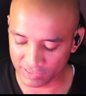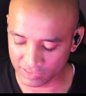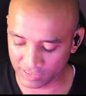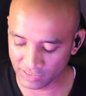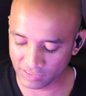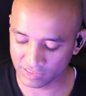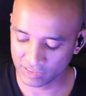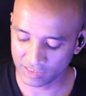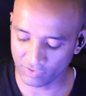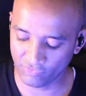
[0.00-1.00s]
is this,
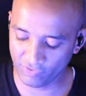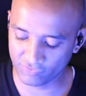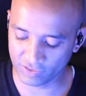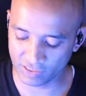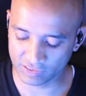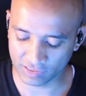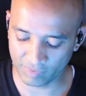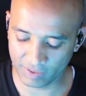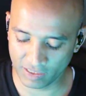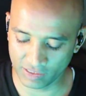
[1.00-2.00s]
the 5th is
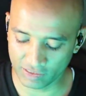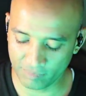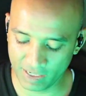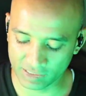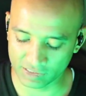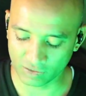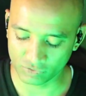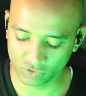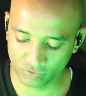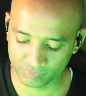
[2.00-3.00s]
coming in the bass now,
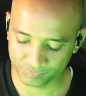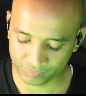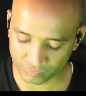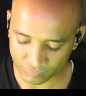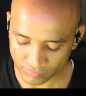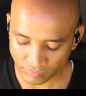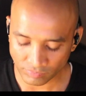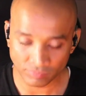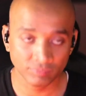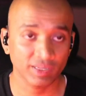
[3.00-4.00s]
so
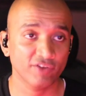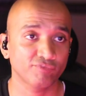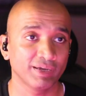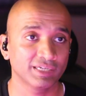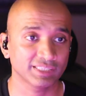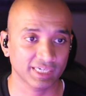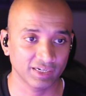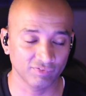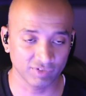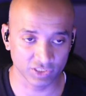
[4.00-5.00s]
F minor second
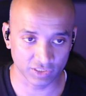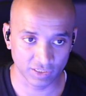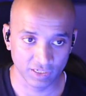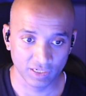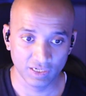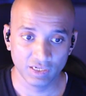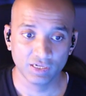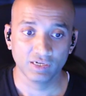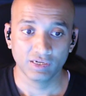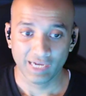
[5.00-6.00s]
inversion.
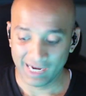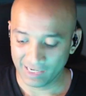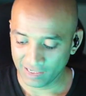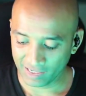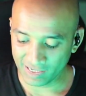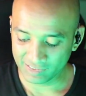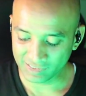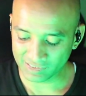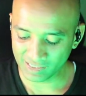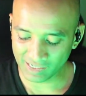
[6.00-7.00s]
And again,
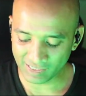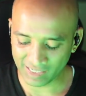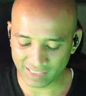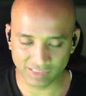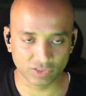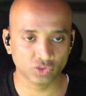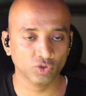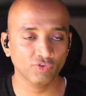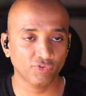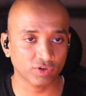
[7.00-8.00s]
this is a little tensed.
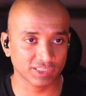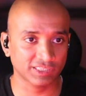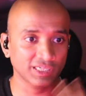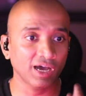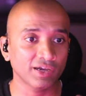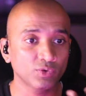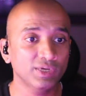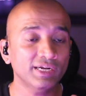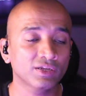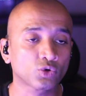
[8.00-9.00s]
So for sa, you
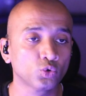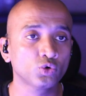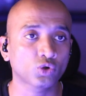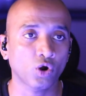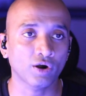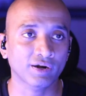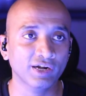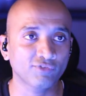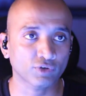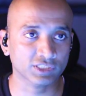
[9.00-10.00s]
need a root chord,
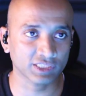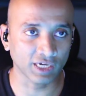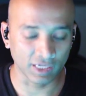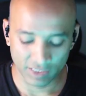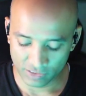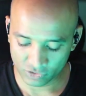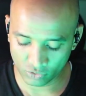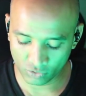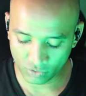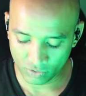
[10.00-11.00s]
right? For sa.
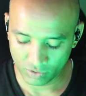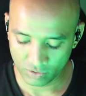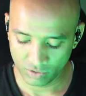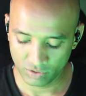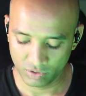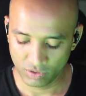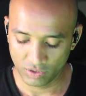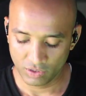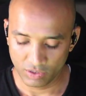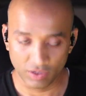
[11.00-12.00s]
So
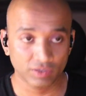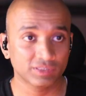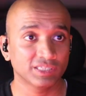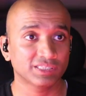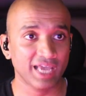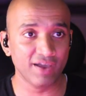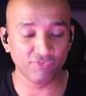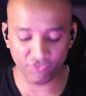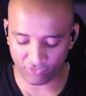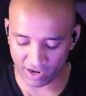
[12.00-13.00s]
this
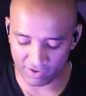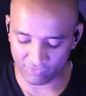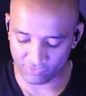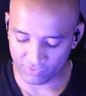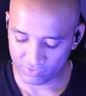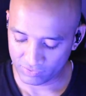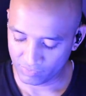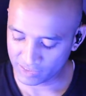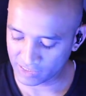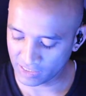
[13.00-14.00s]
F5,
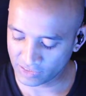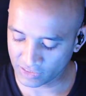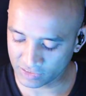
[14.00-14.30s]
basically just